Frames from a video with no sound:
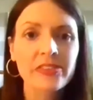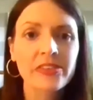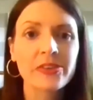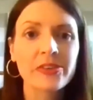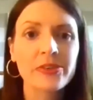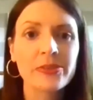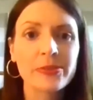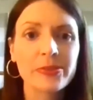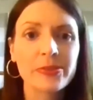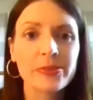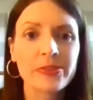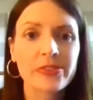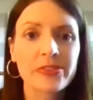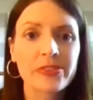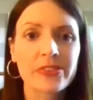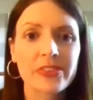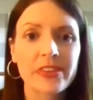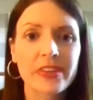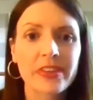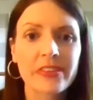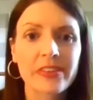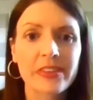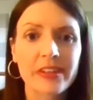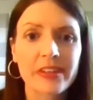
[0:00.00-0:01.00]

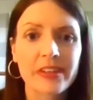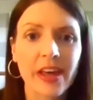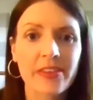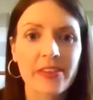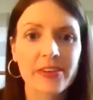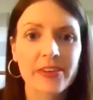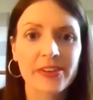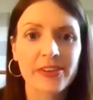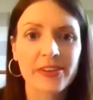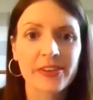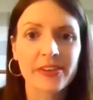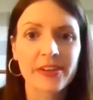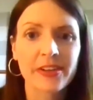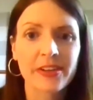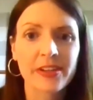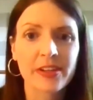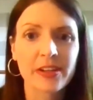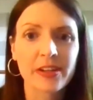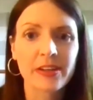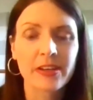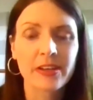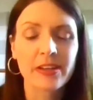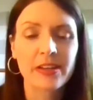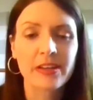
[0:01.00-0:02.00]
use is another
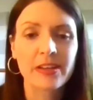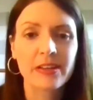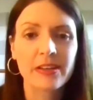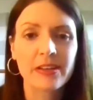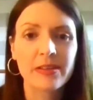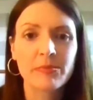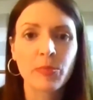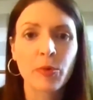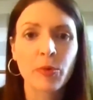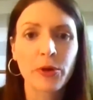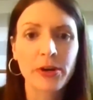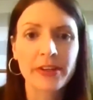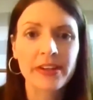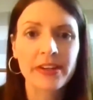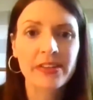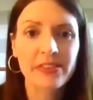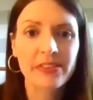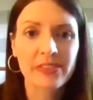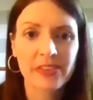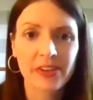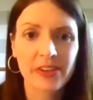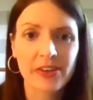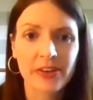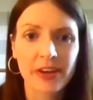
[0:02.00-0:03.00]
important
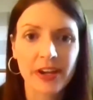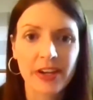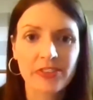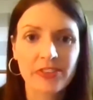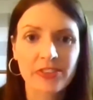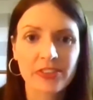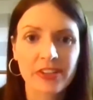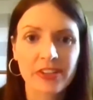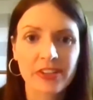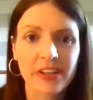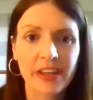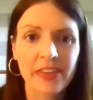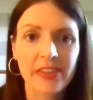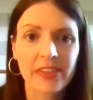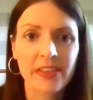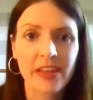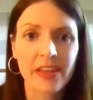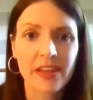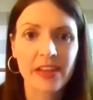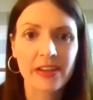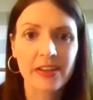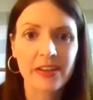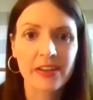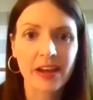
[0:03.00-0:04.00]
consideration, I
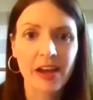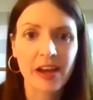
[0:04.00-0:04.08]
think,